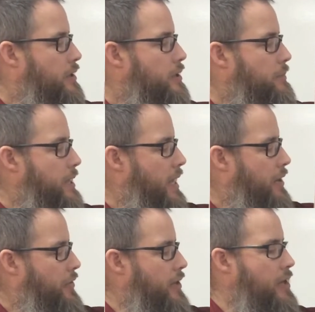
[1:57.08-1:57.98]
To be
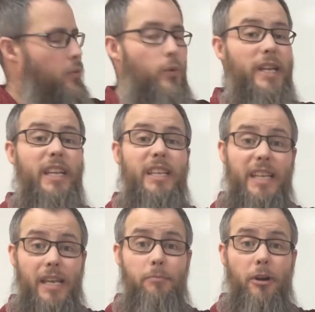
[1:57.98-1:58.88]
healthy, we need to
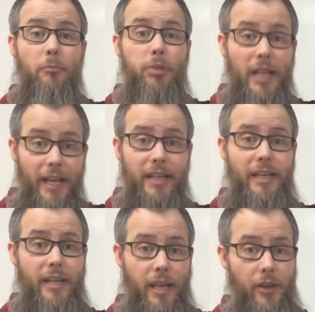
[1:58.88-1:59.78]
keep our planet
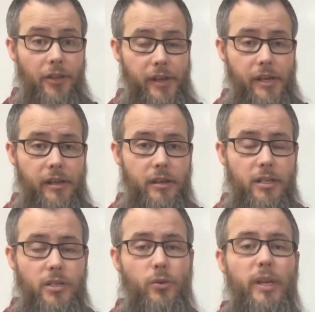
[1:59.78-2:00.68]
healthy
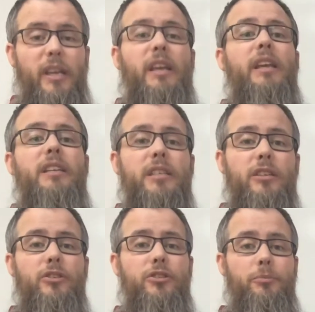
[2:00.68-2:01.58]
so it can
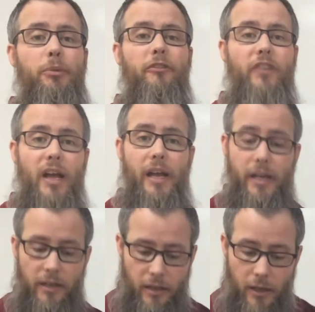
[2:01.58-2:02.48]
continue to provide